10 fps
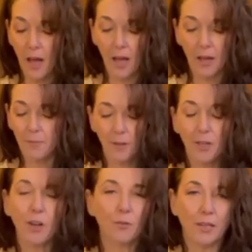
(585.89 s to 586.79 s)
Um,
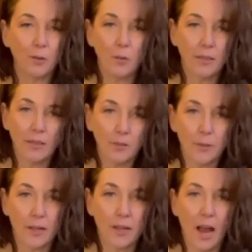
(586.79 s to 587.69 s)
you don't need one this
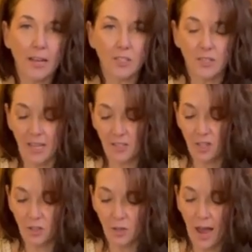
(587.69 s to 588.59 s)
big. I, that's
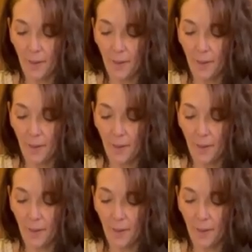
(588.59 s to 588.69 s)
just